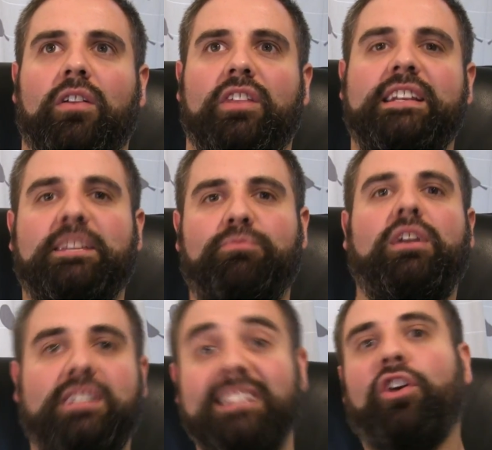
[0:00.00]
the
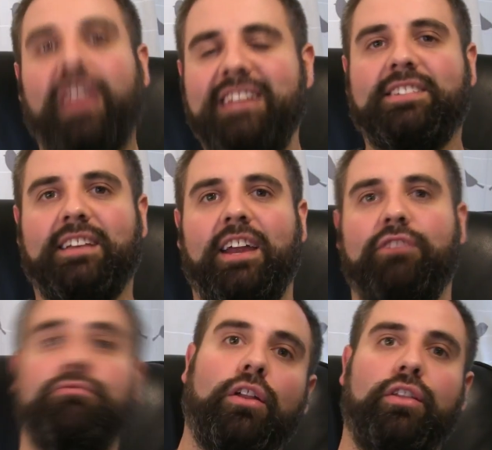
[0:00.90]
desperation is on his
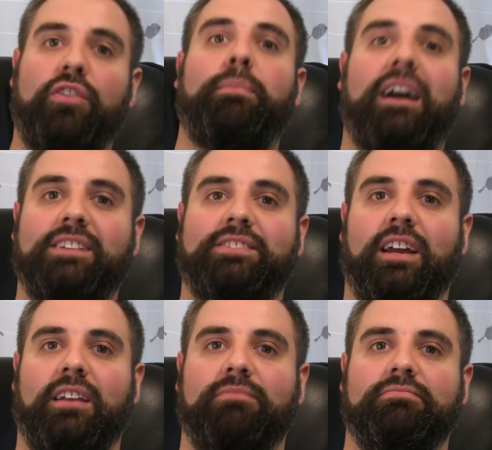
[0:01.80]
side rather than the buyer's
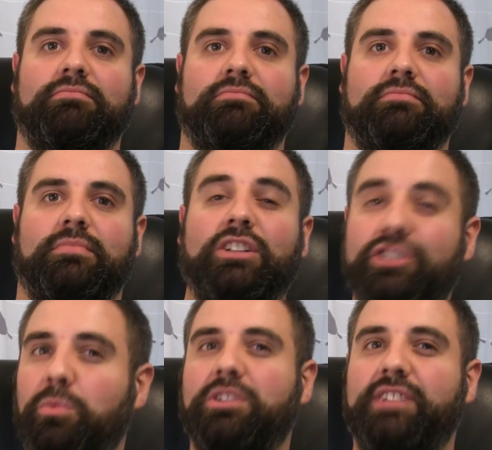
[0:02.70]
side.
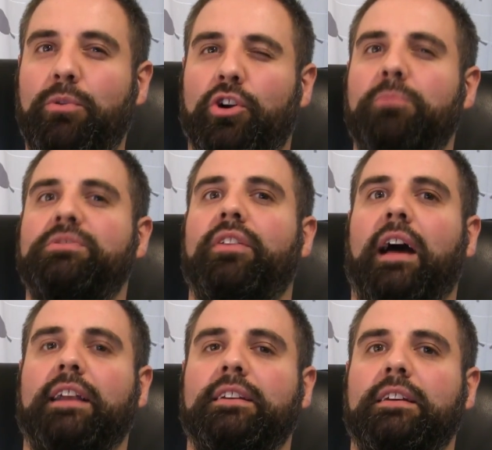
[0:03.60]
So we'll see what comes of
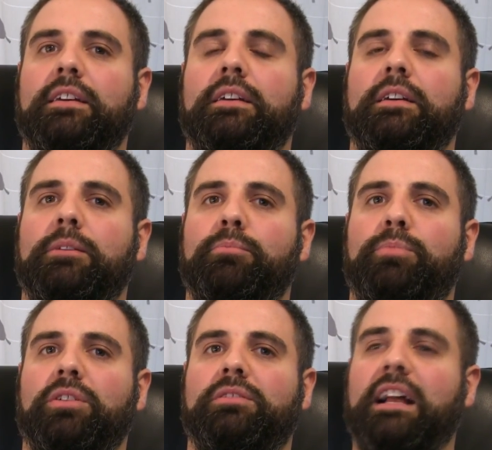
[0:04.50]
that.
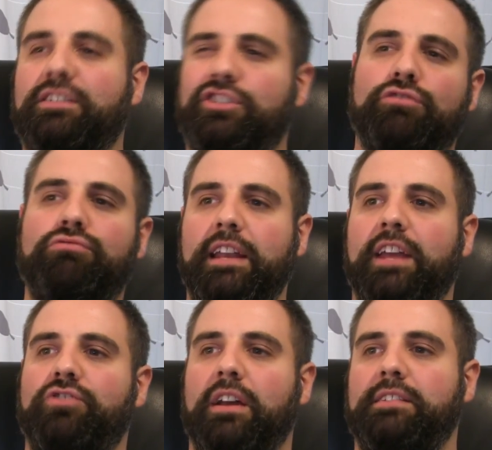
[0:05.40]
But that's just really
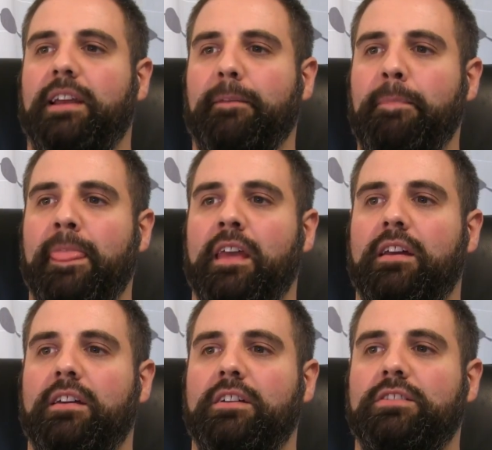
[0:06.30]
interesting.
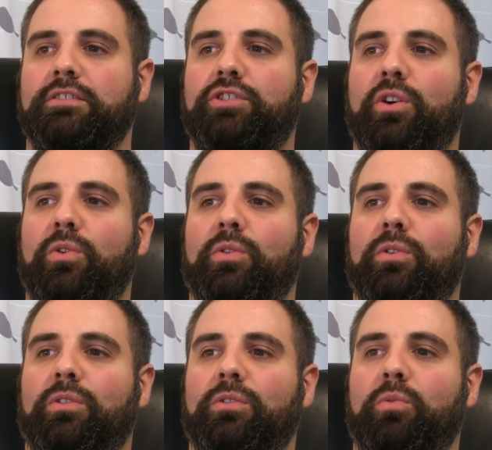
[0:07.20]
So
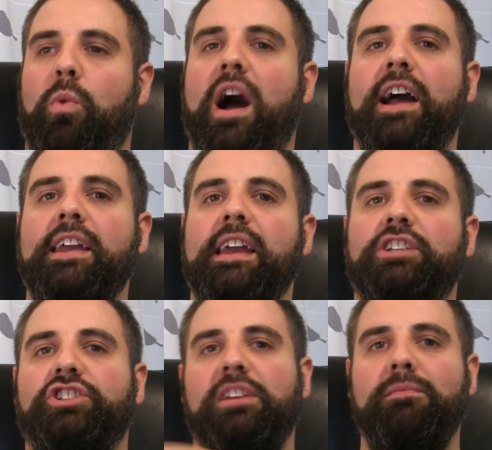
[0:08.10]
why
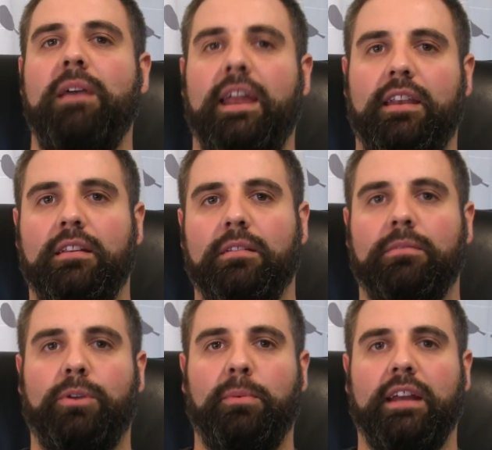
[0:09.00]
has she made
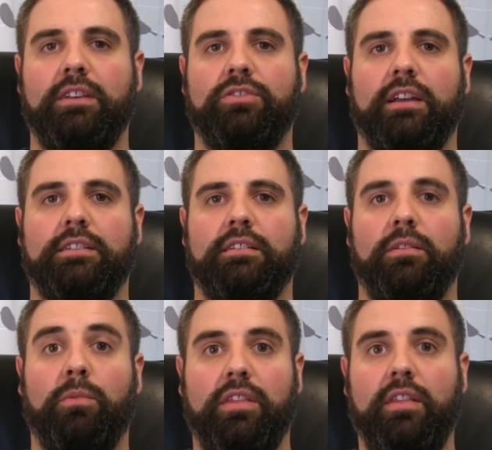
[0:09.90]
public interest,
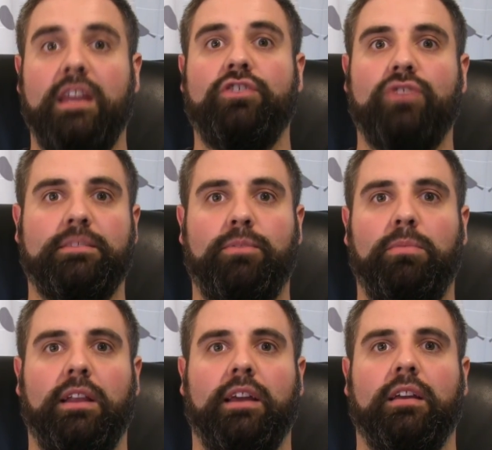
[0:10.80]
the interest
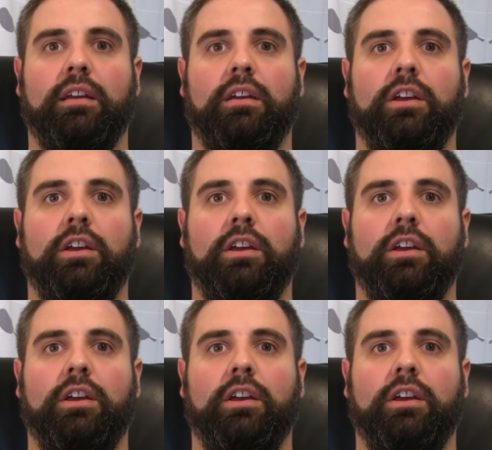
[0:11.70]
public?